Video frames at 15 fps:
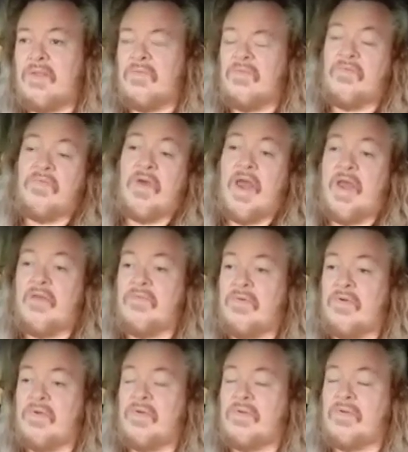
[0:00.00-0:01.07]

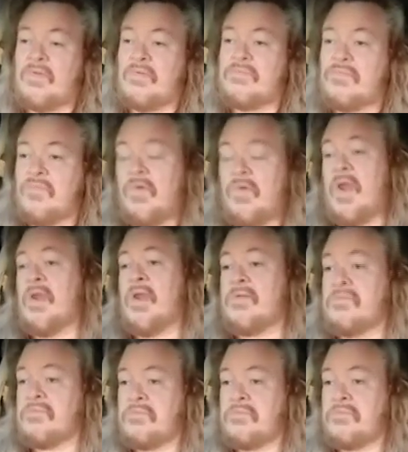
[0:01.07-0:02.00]
Revival, Great.